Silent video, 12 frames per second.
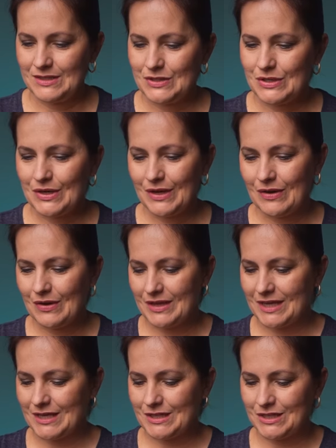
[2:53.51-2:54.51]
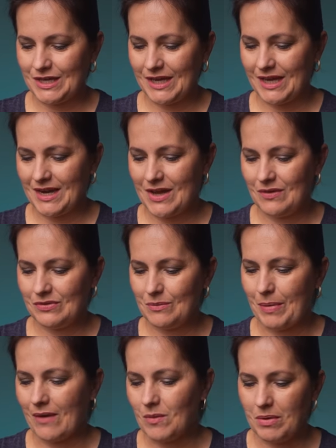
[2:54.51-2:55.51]
Let's turn it on and check it out. The
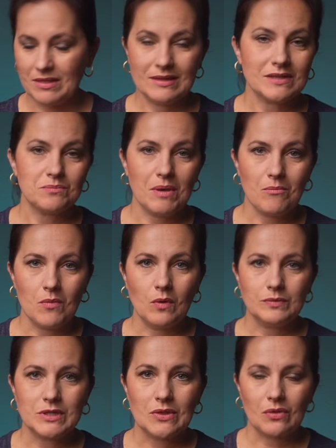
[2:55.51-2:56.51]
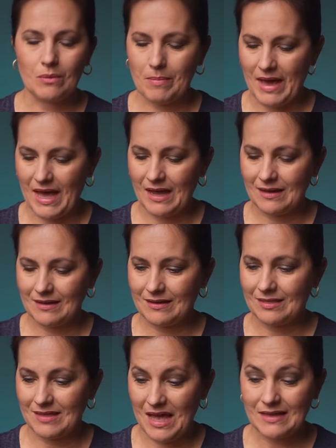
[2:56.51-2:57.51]
power button has been moved to the back.
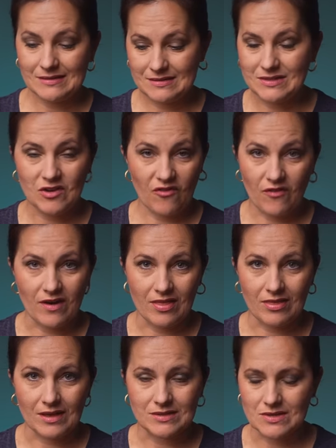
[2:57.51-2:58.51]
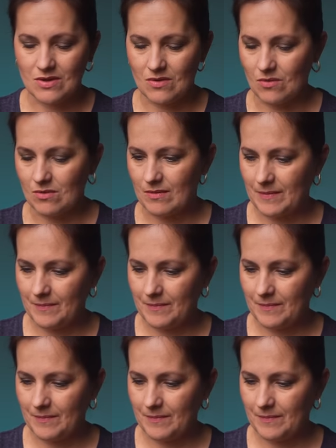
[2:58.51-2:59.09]
That's different, that's new.